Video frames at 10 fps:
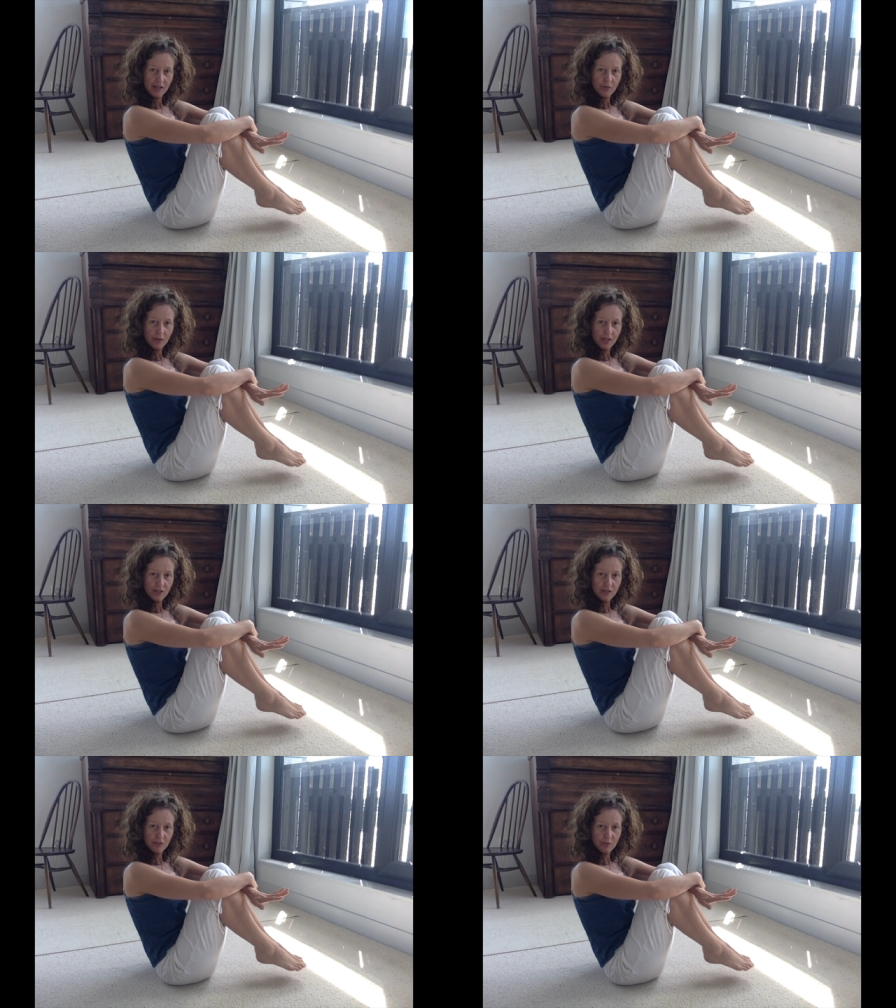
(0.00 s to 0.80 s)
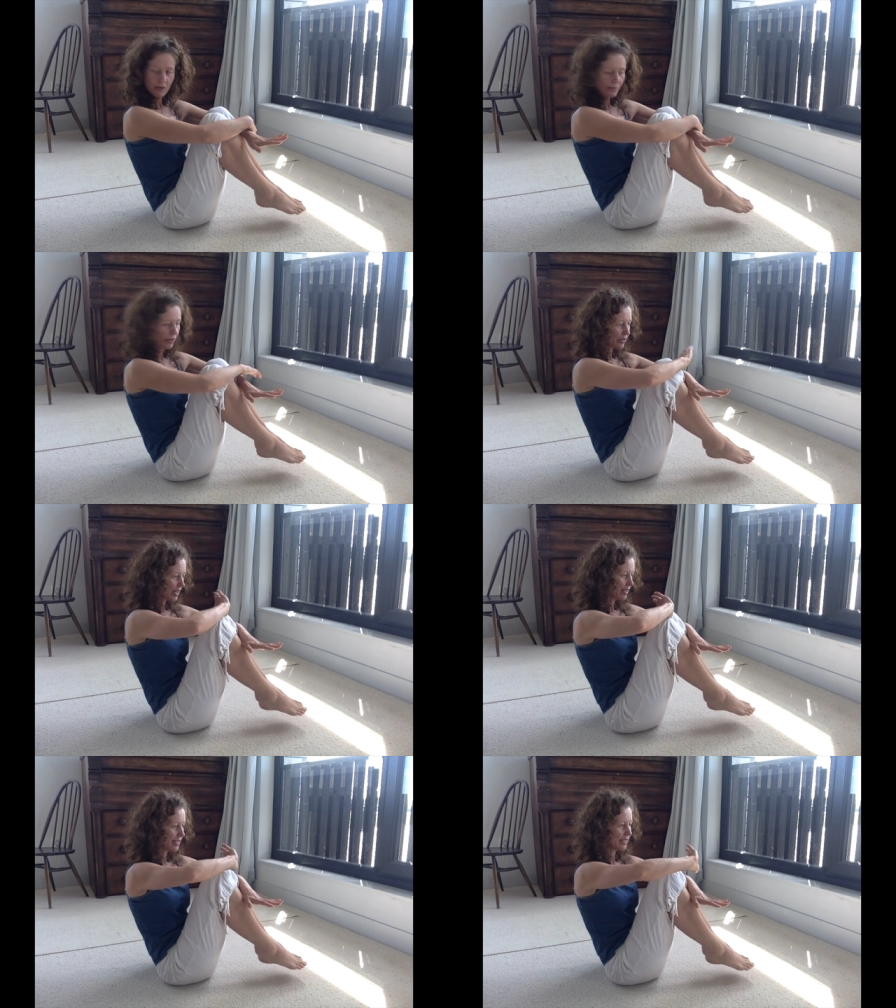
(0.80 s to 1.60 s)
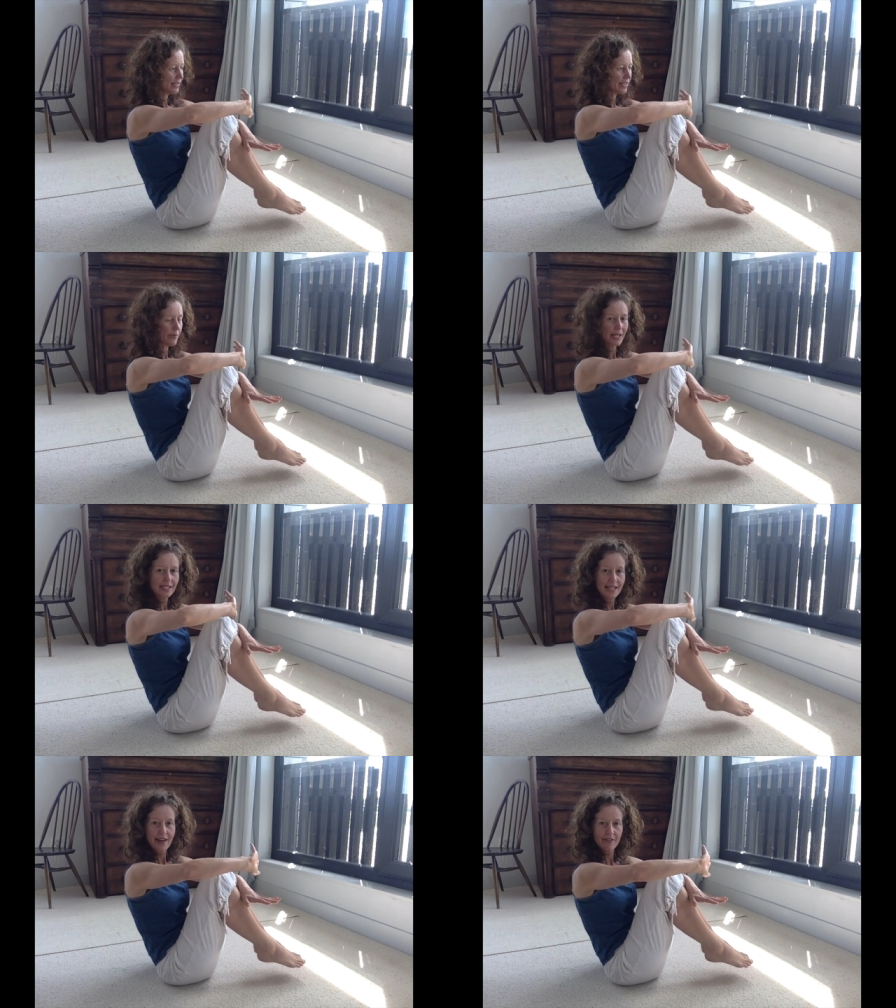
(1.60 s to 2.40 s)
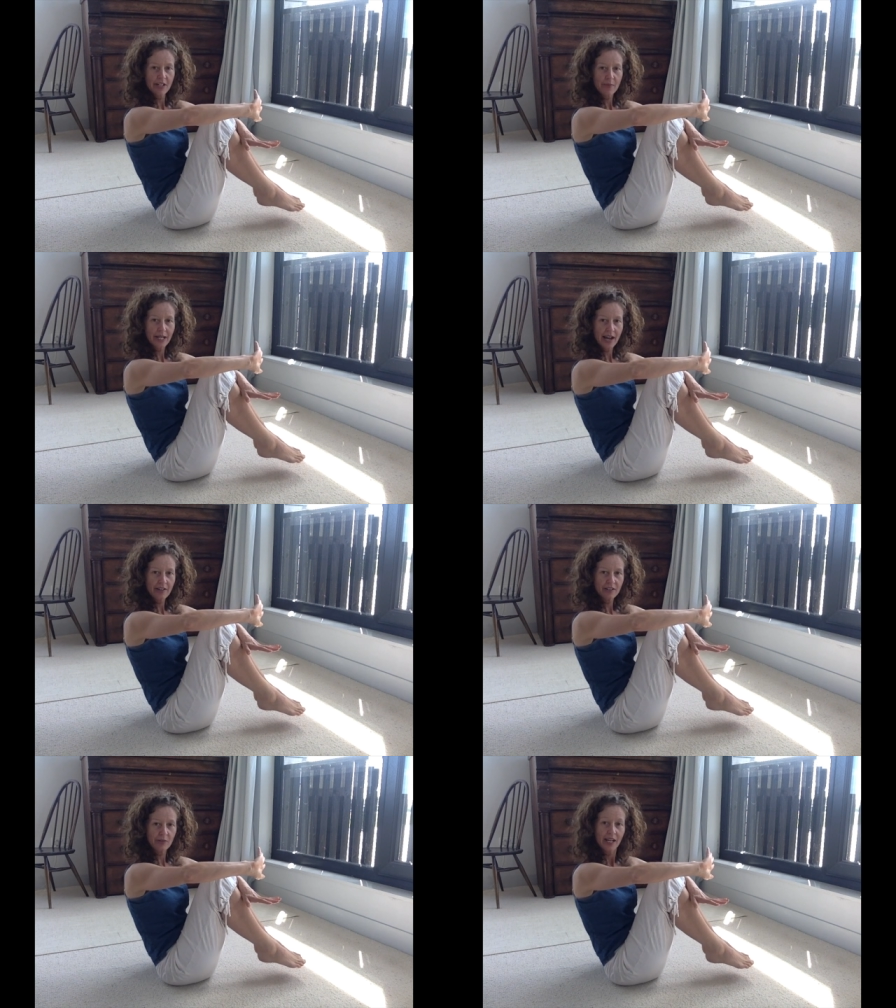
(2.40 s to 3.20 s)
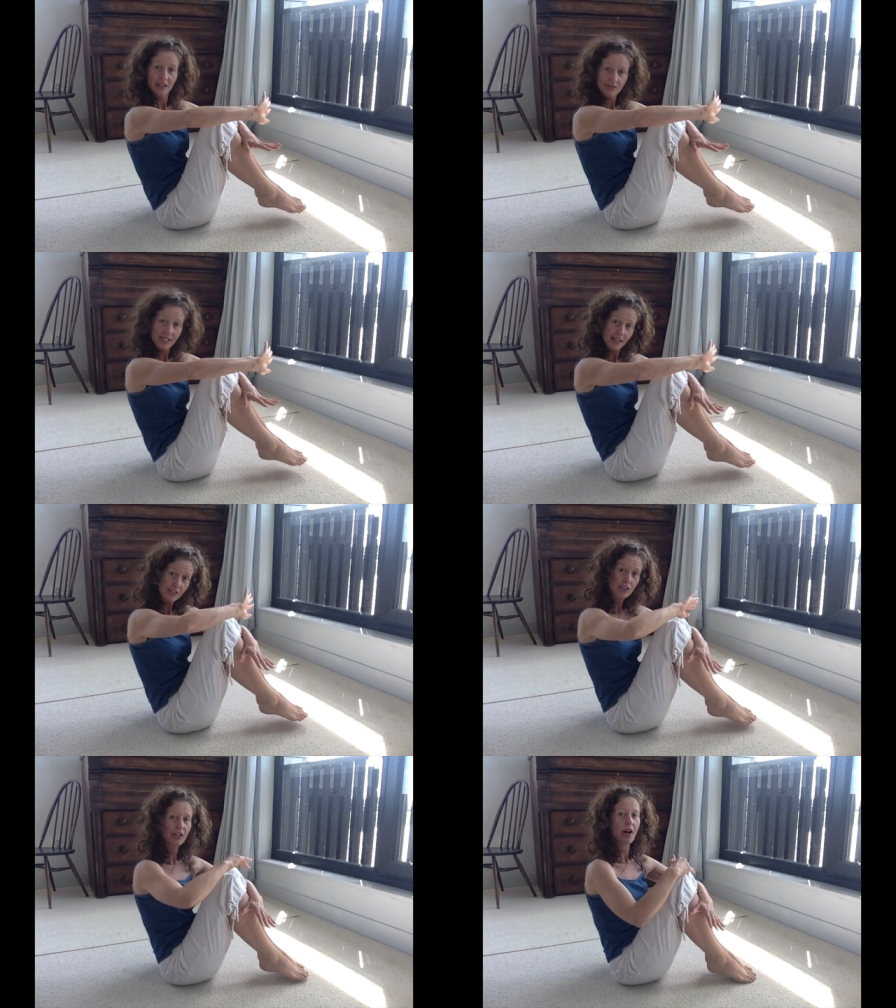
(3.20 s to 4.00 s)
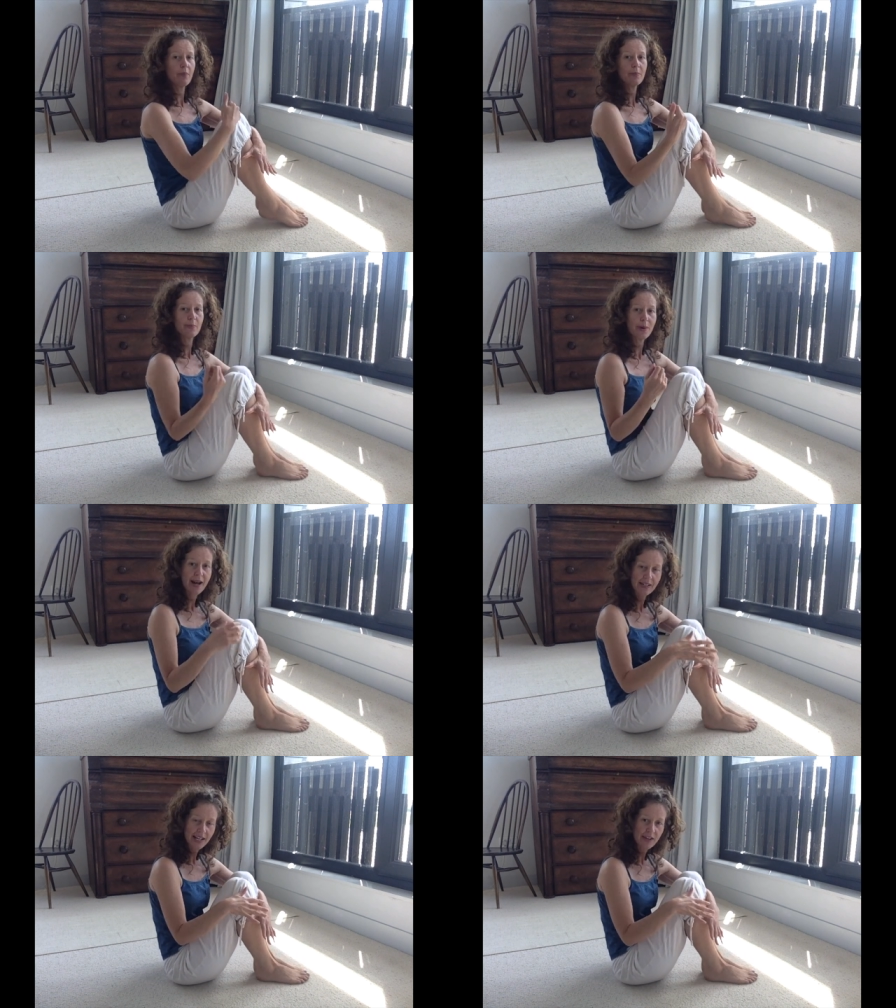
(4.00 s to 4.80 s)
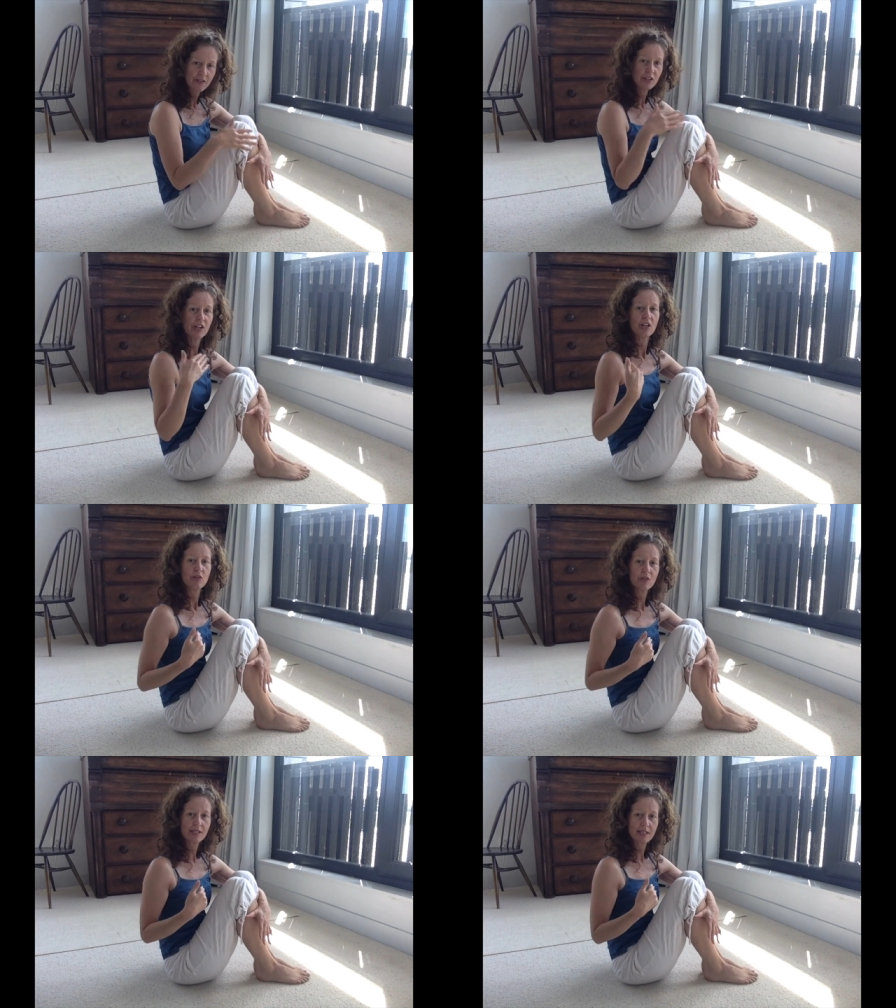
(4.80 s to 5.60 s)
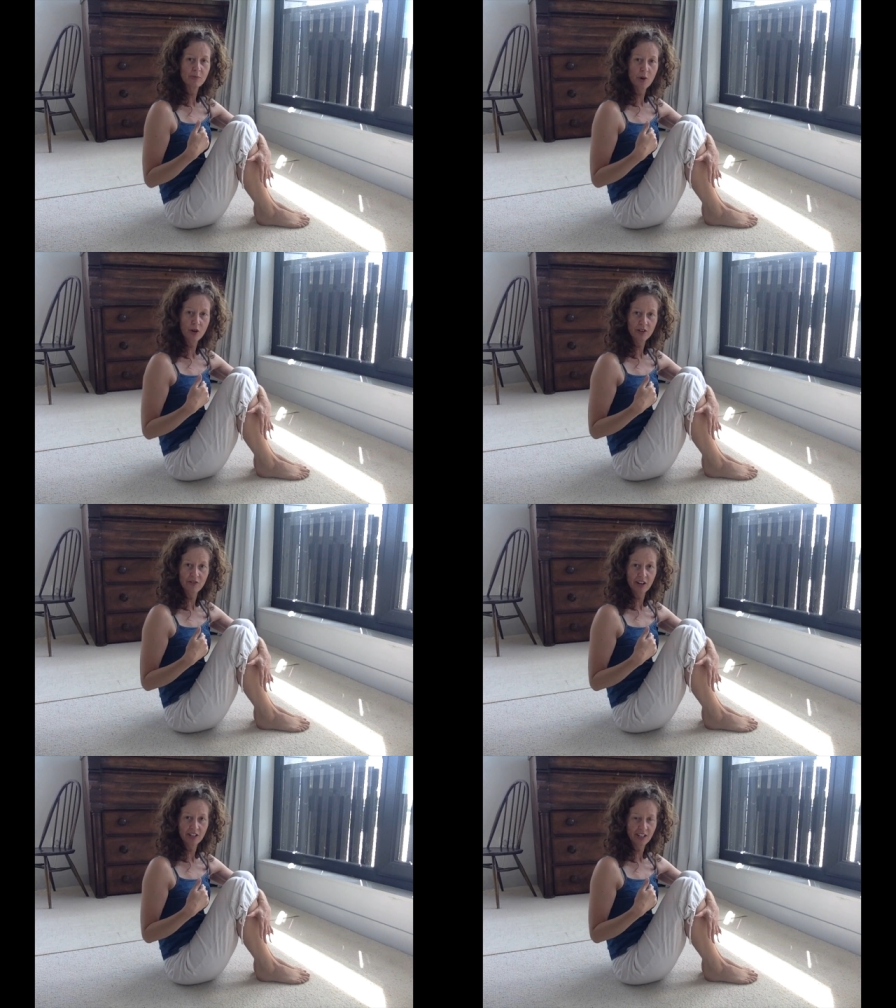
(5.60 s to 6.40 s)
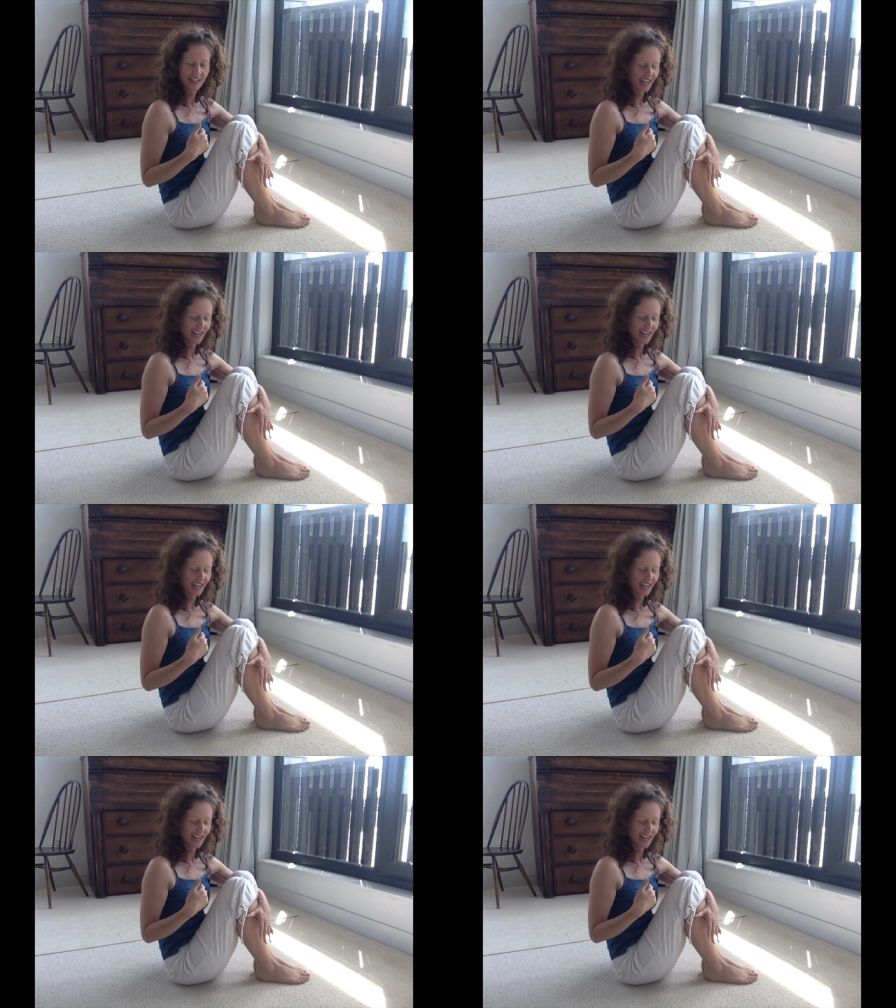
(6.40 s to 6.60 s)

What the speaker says: when you're doing boat pose, and tummy is never coming out the way. And if it does, you come back down to a smaller version the